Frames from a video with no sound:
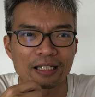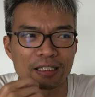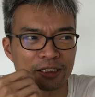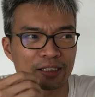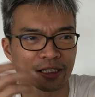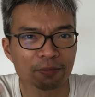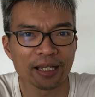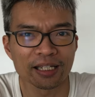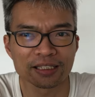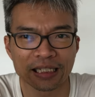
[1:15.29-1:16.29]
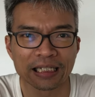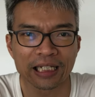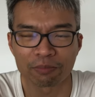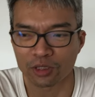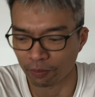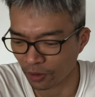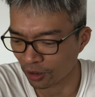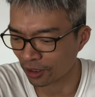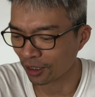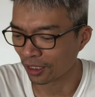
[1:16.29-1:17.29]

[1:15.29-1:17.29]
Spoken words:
is termed as income support.